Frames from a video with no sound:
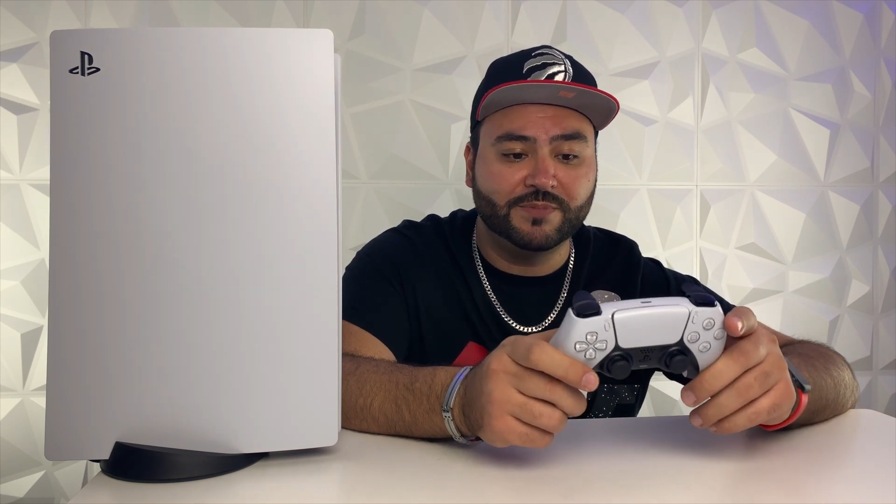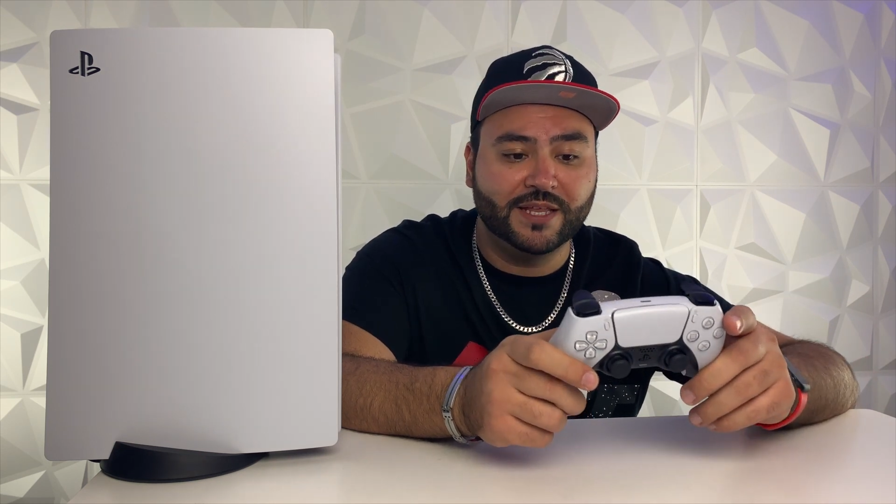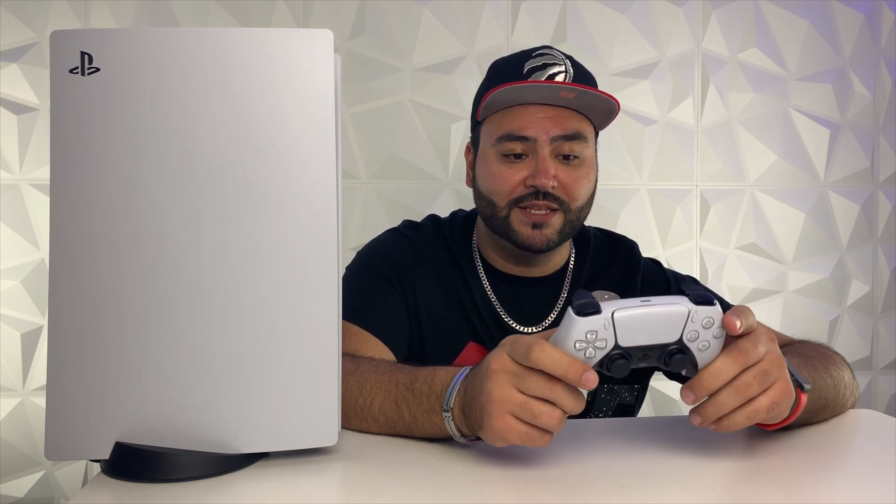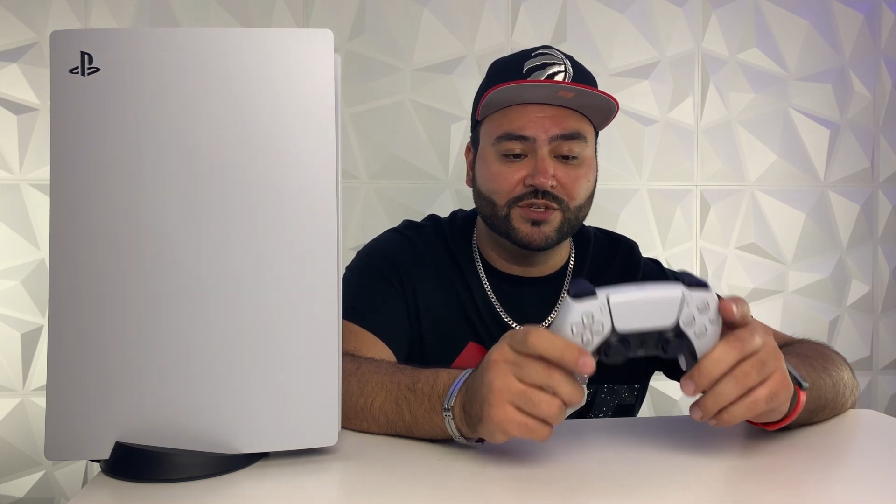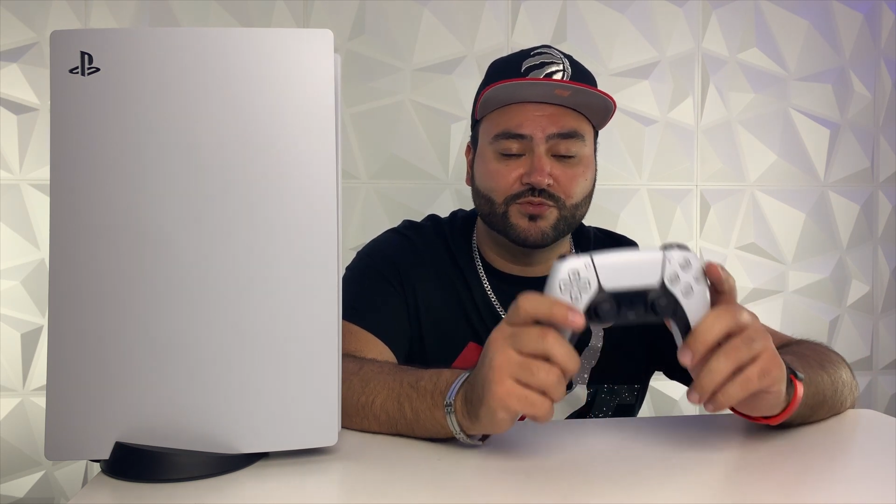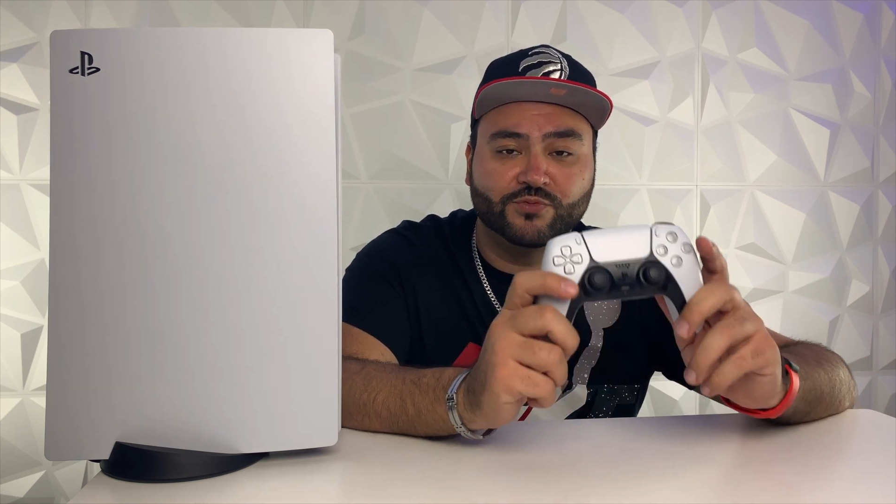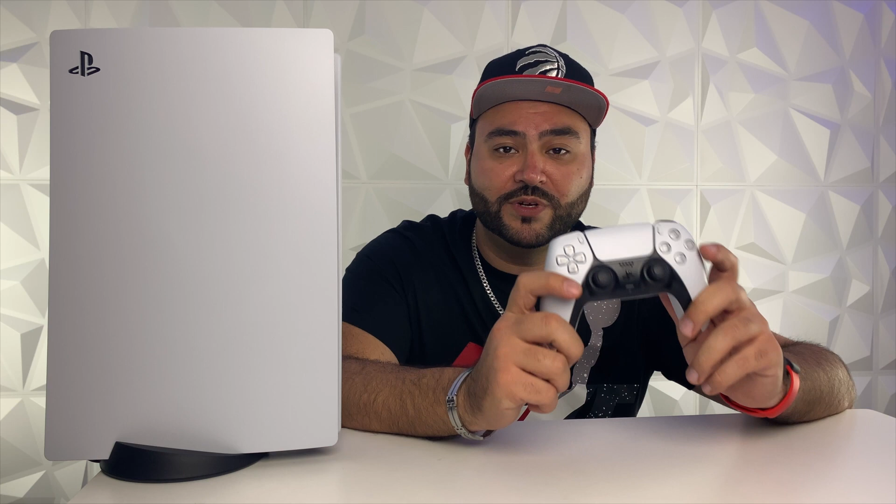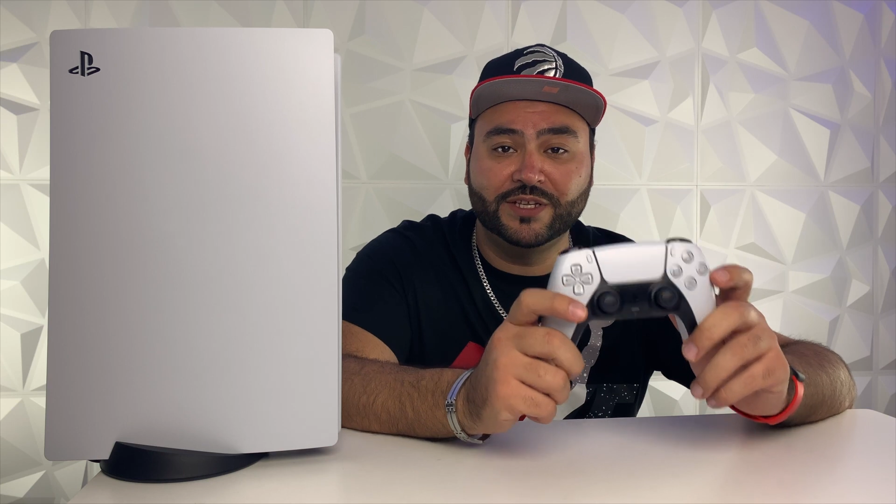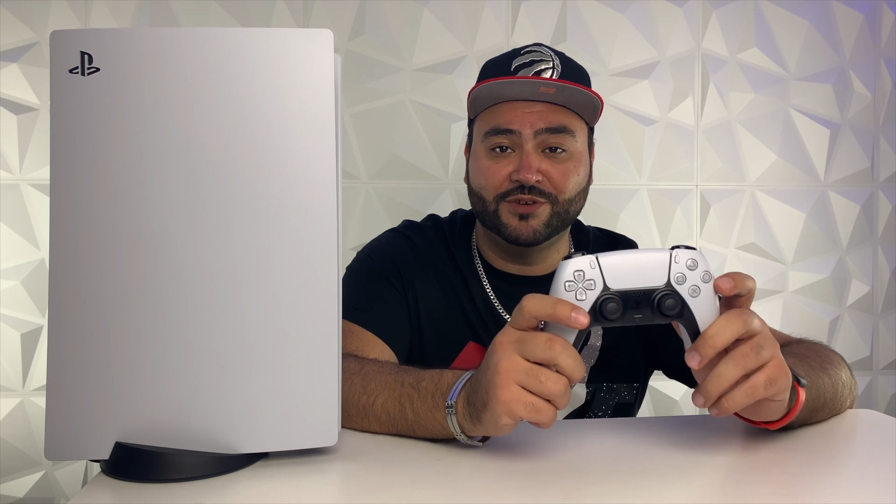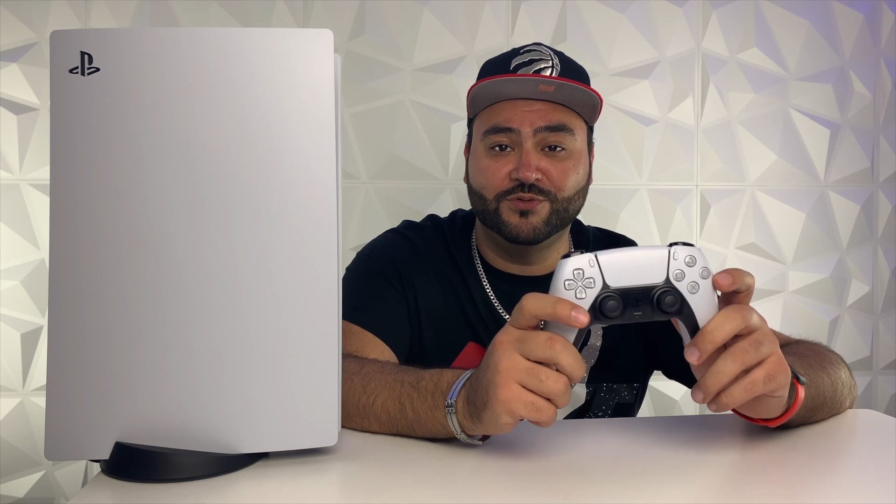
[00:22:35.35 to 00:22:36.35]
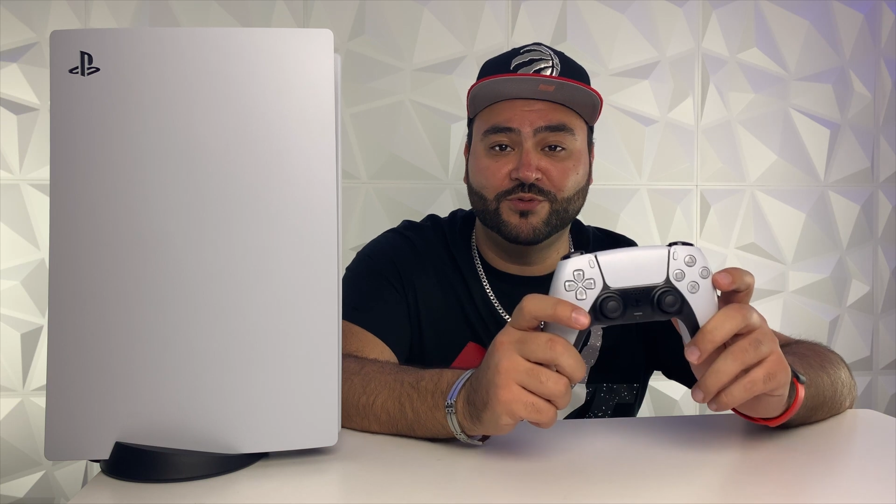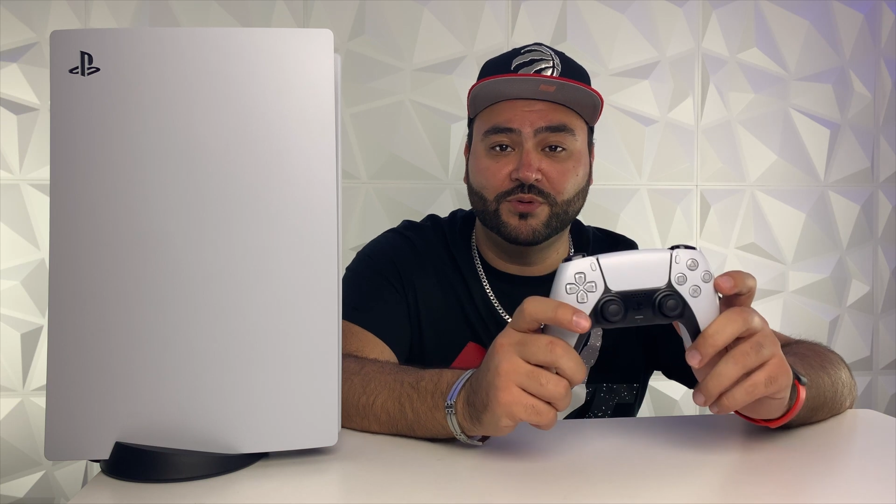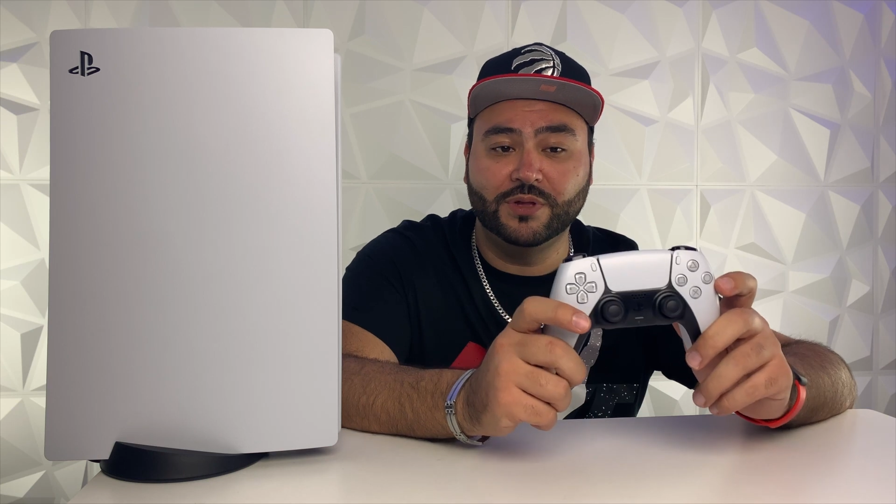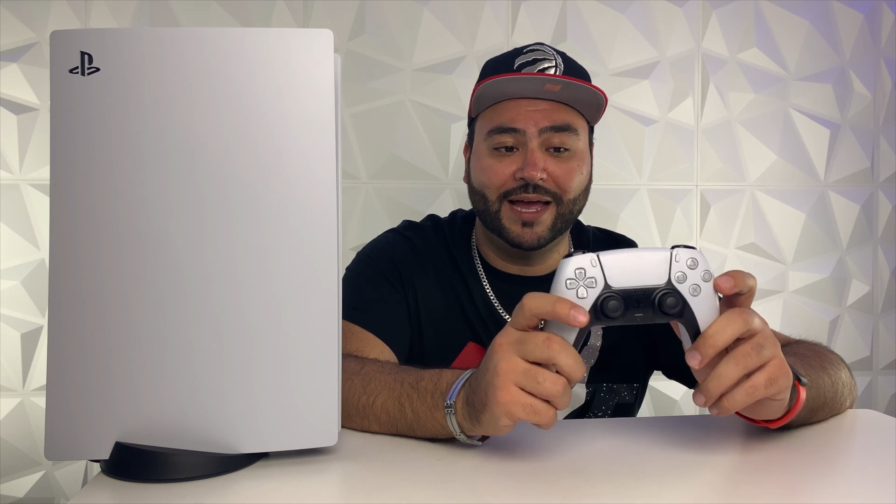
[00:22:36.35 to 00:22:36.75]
man, this is really cool.